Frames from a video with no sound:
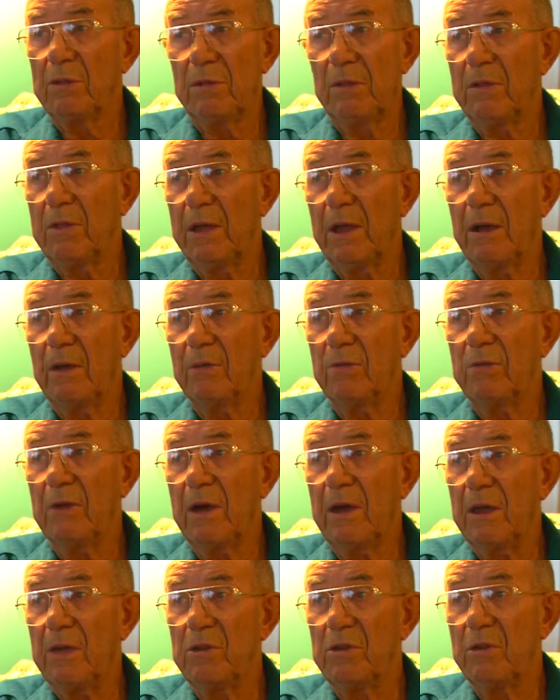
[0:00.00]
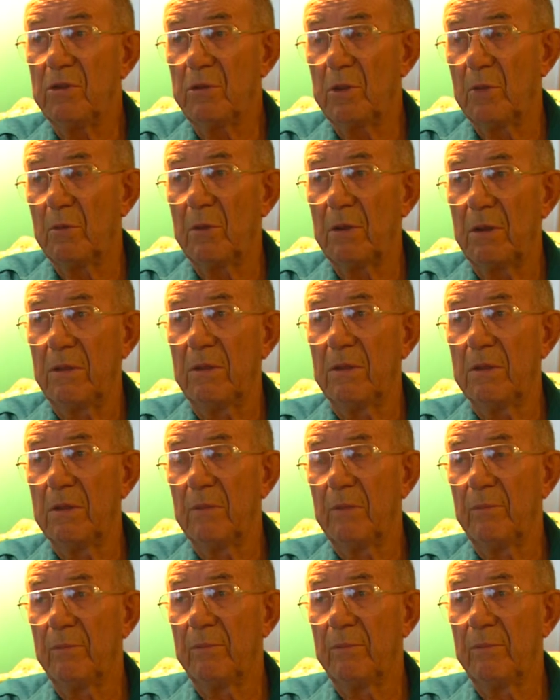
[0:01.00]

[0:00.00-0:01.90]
to the outside, just to one of the